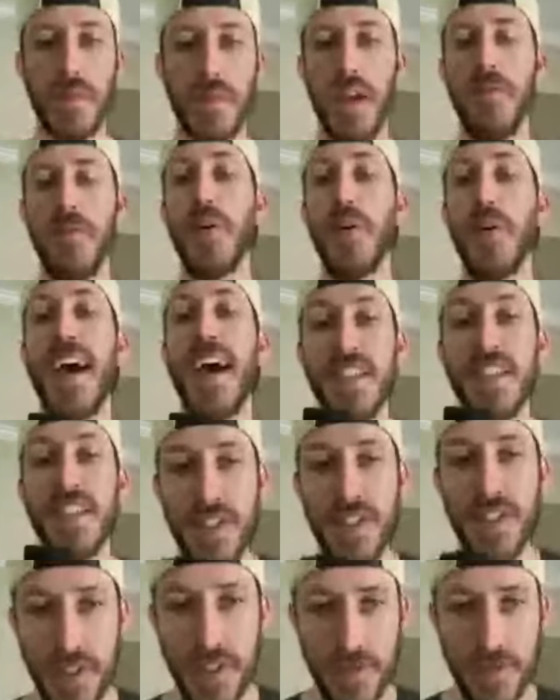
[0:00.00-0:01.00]
if we had to
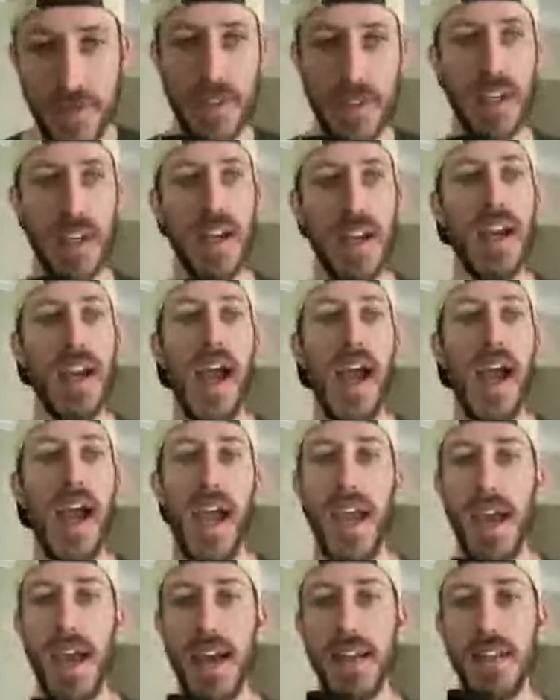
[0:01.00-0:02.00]
choose,
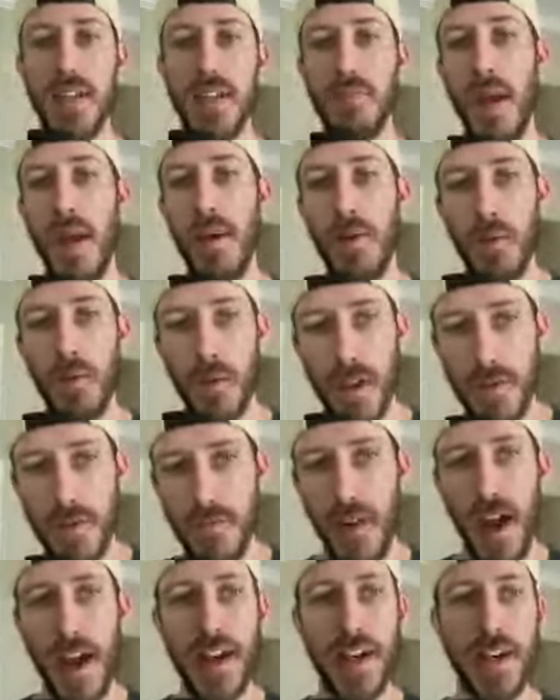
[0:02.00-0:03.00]
and maybe we can
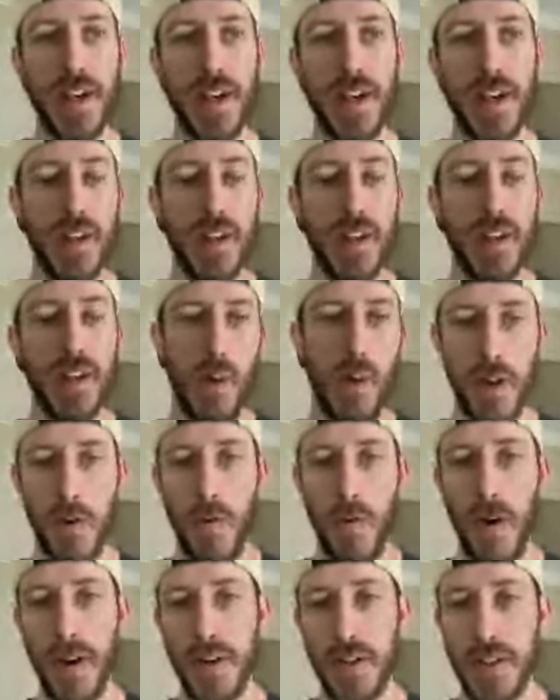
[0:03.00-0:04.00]
find another bargain
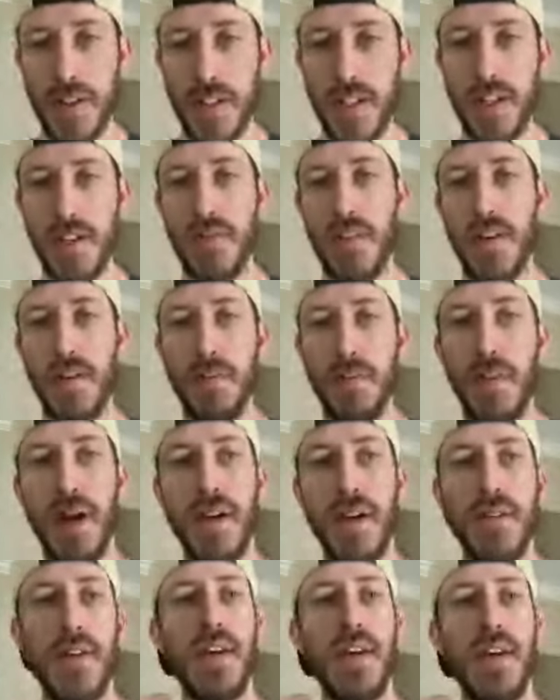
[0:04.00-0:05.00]
wide receiver.
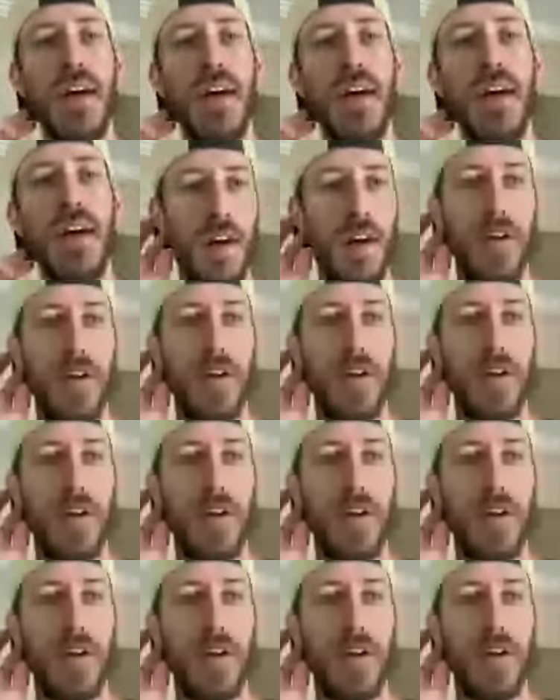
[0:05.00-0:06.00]
But
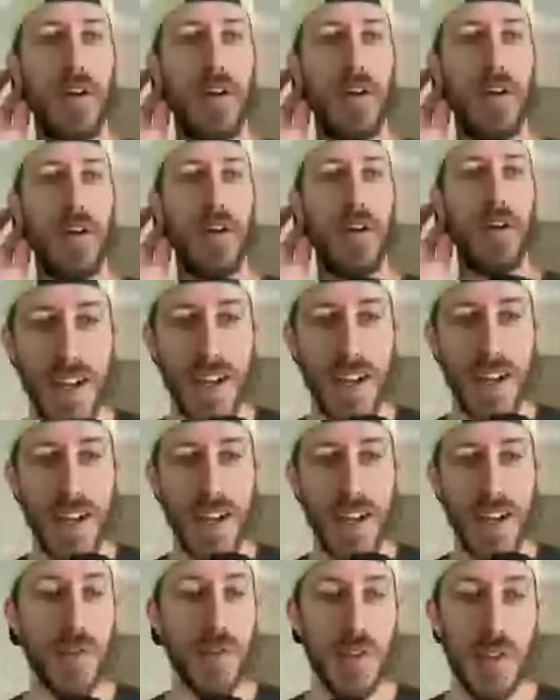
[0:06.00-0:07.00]
kind of changing my
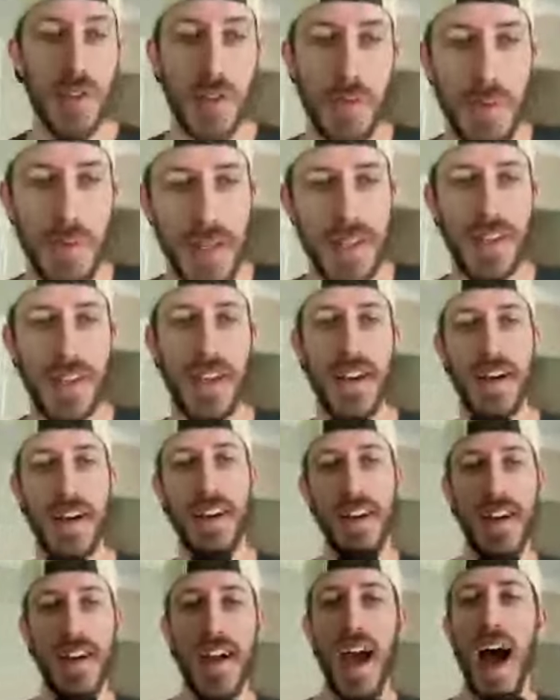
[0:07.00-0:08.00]
tune a little bit
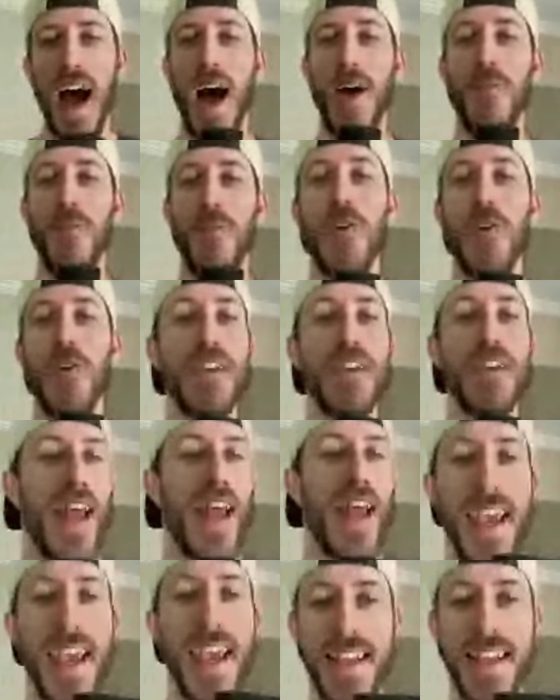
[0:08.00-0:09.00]
there. I wouldn't
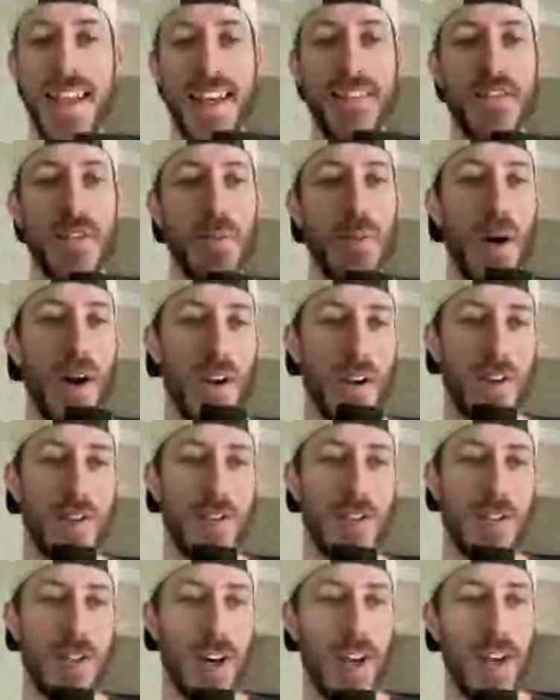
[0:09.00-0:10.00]
hate it if the
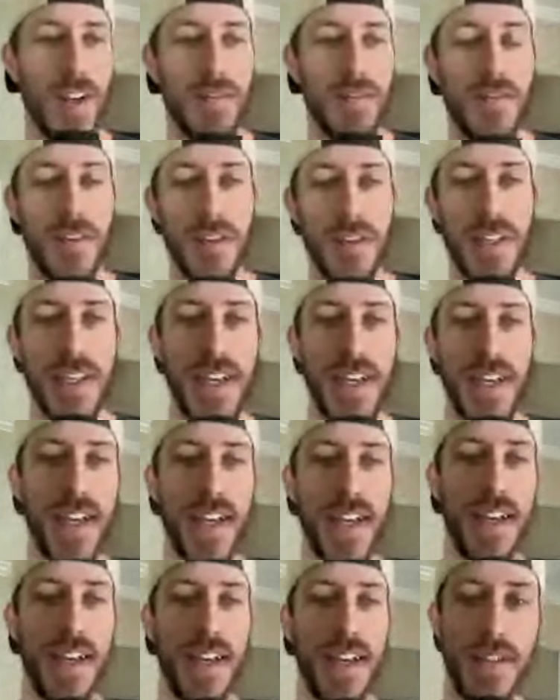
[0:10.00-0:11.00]
Broncos traded for T.
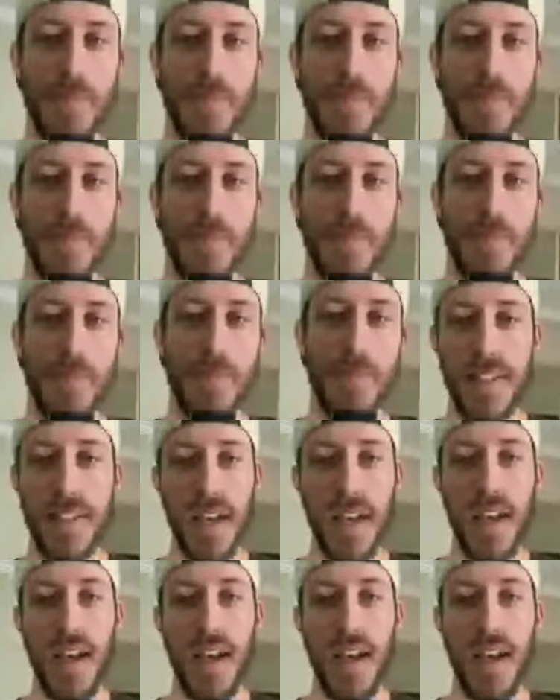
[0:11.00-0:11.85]
Higgins, but